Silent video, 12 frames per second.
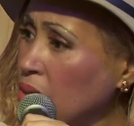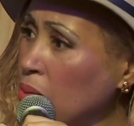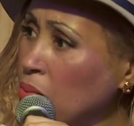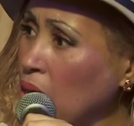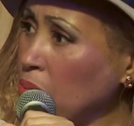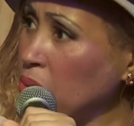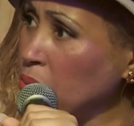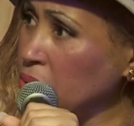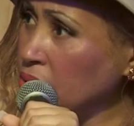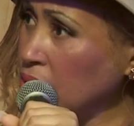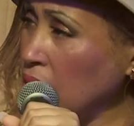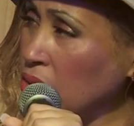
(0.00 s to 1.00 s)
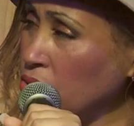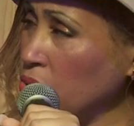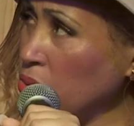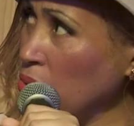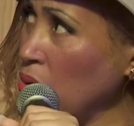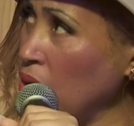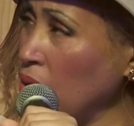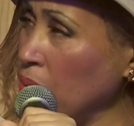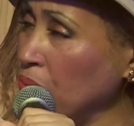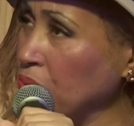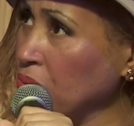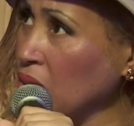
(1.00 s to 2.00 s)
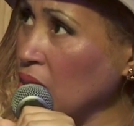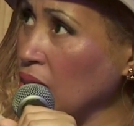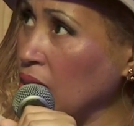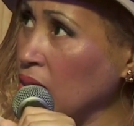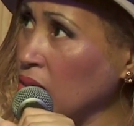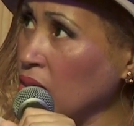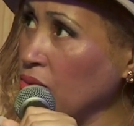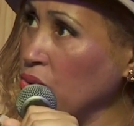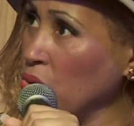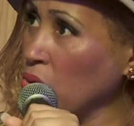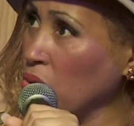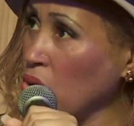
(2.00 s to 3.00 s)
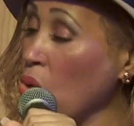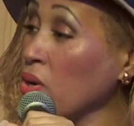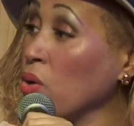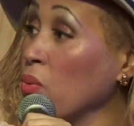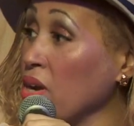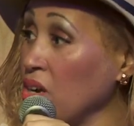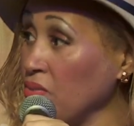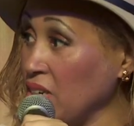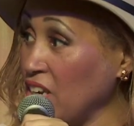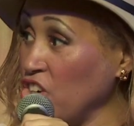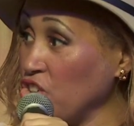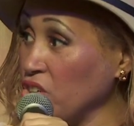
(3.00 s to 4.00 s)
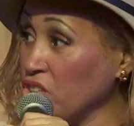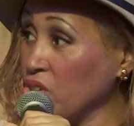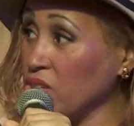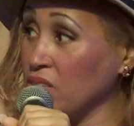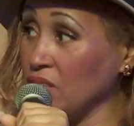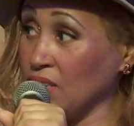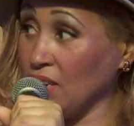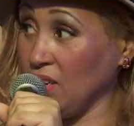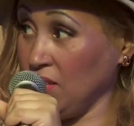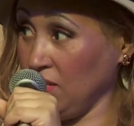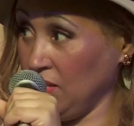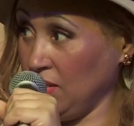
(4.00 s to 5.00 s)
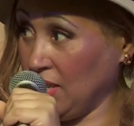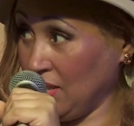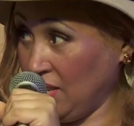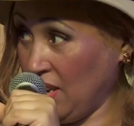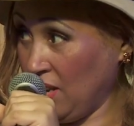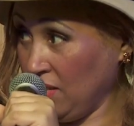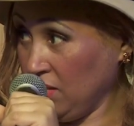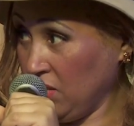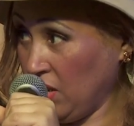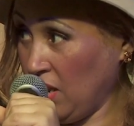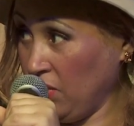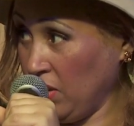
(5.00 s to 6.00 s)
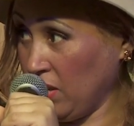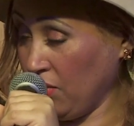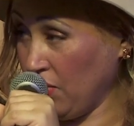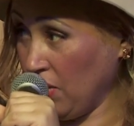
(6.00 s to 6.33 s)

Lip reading: And people say too that if you're going away on vacation, it's good to get like a tan, to have like